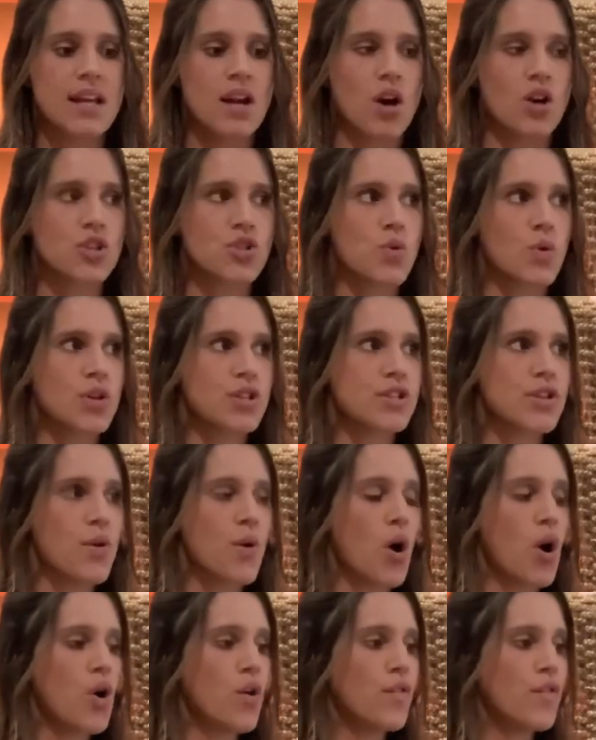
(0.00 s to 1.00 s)
our
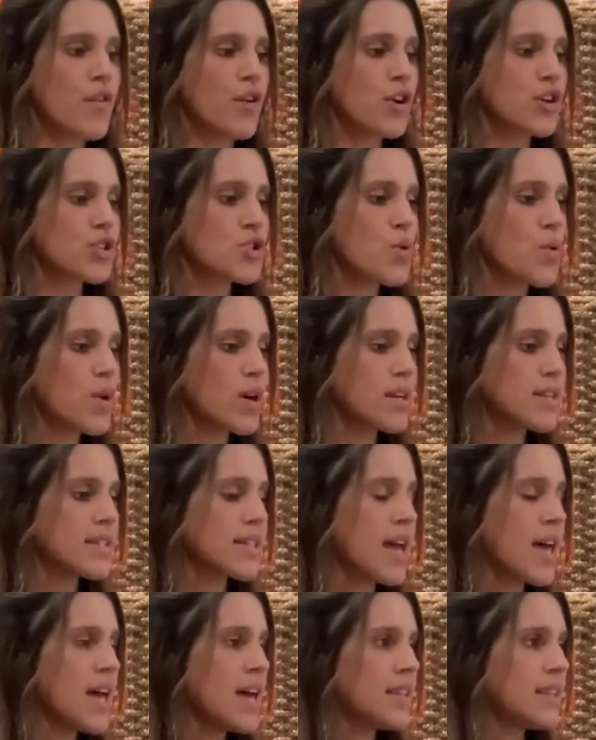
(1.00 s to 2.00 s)
torso over towards
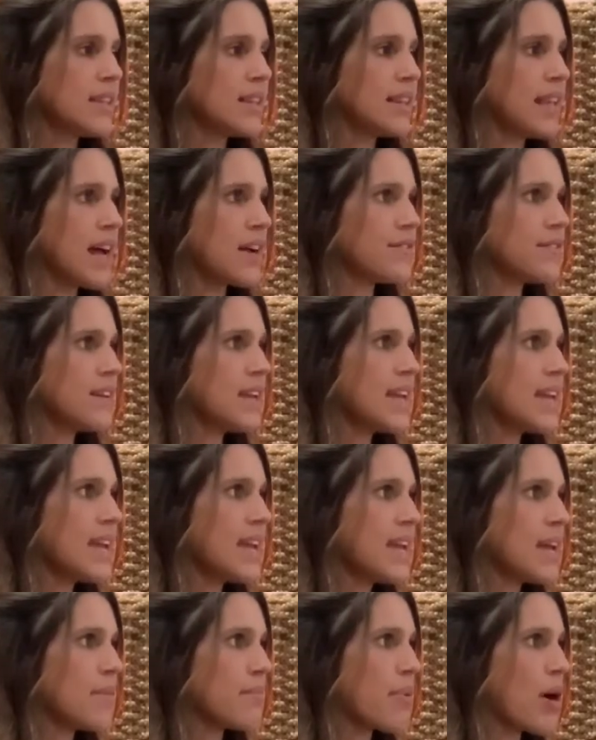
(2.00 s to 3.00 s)
the left
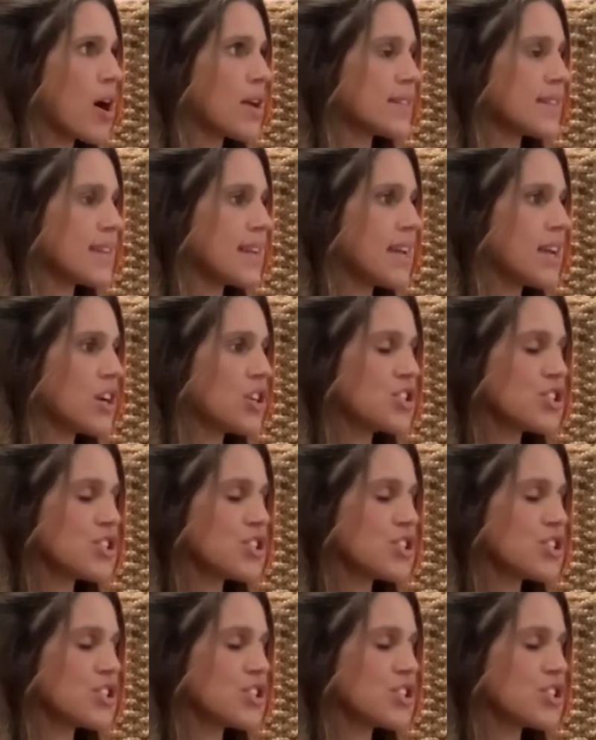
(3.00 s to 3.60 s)
knee and pausing here,